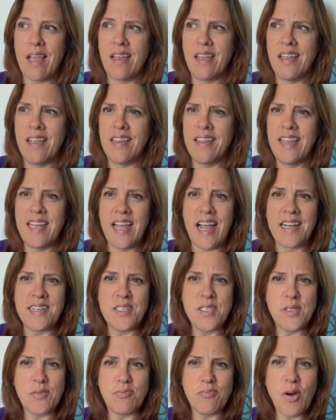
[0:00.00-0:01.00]
the
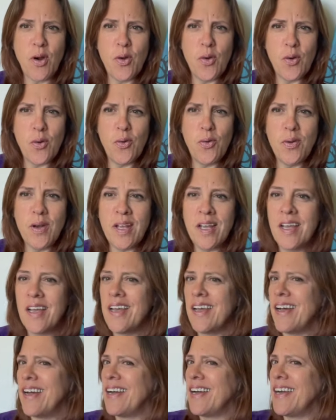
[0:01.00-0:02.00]
ice road
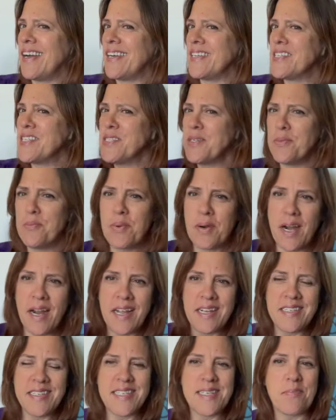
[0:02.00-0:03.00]
to bring
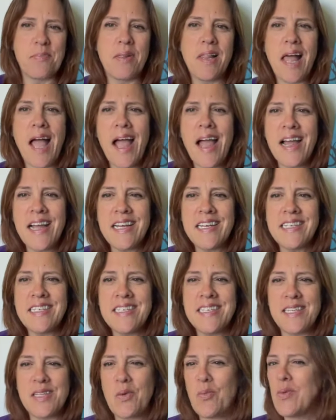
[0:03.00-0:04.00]
in
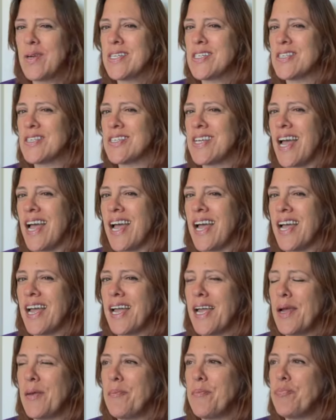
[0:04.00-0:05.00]
supplies in the
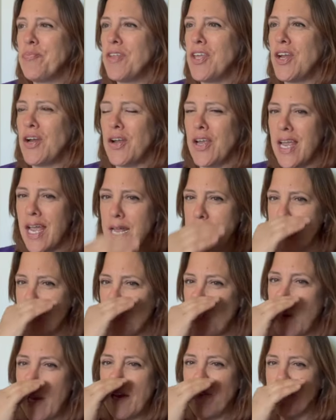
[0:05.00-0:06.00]
wintertime. You know, you had to
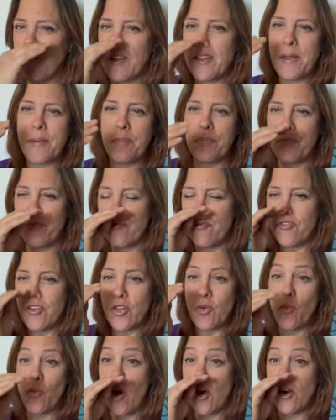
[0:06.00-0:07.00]
wait for the
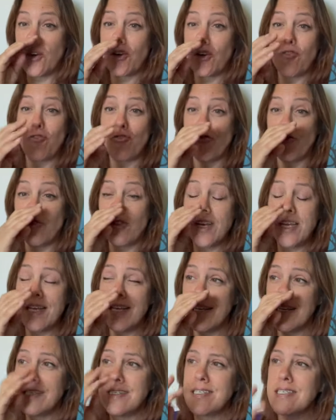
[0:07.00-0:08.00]
water to
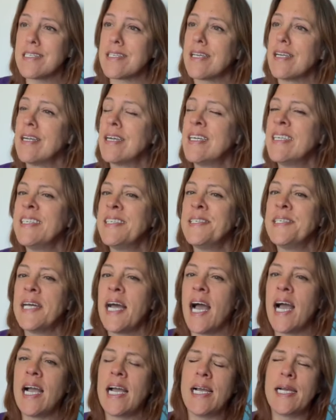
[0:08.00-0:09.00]
freeze
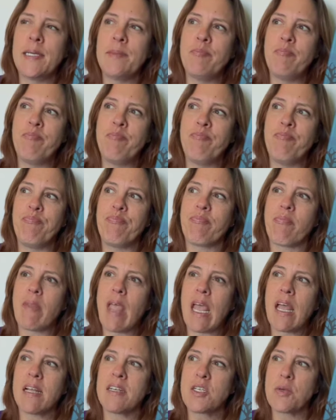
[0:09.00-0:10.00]

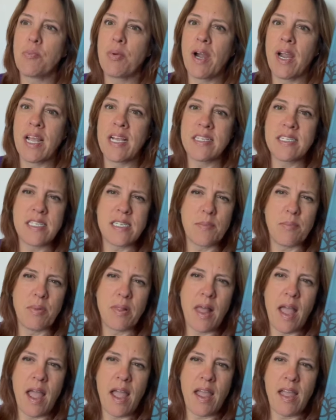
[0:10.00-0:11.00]
to bring in
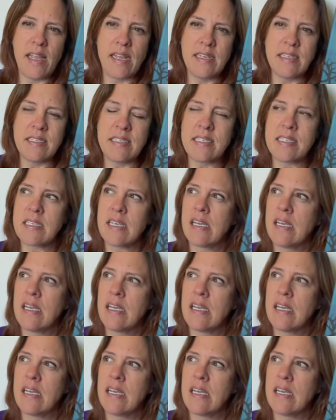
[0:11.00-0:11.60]
supplies.